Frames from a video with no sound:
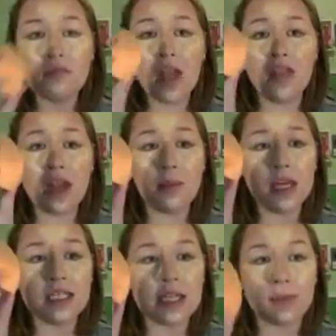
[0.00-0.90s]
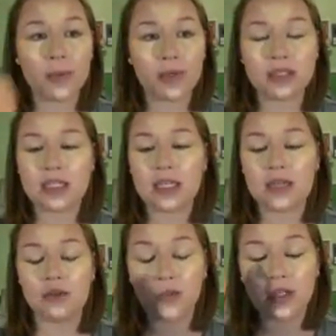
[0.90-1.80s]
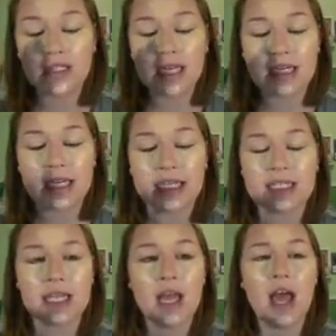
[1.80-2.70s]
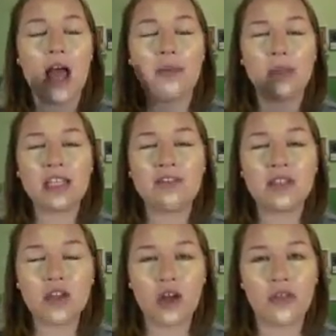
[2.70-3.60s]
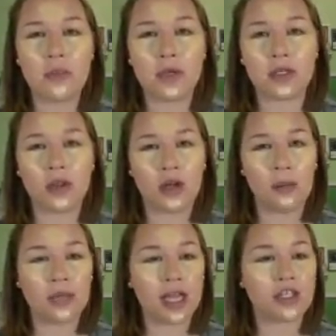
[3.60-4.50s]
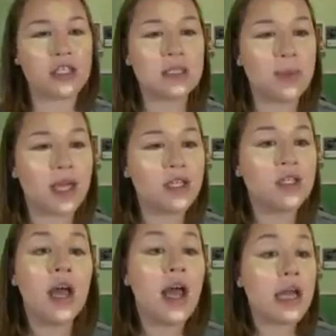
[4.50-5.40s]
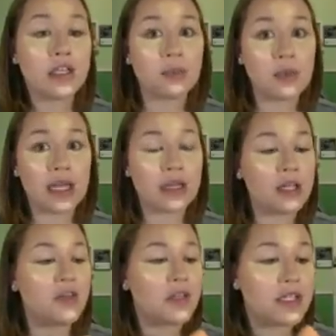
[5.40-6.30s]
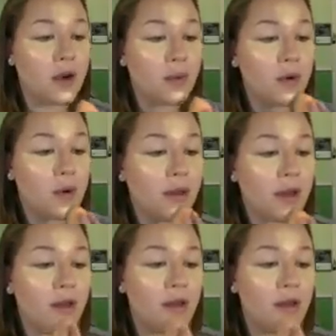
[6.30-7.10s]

And then I'm going to take my Real Techniques, I believe it's called the Miracle Complexion Sponge, and just blend all of this out real quick.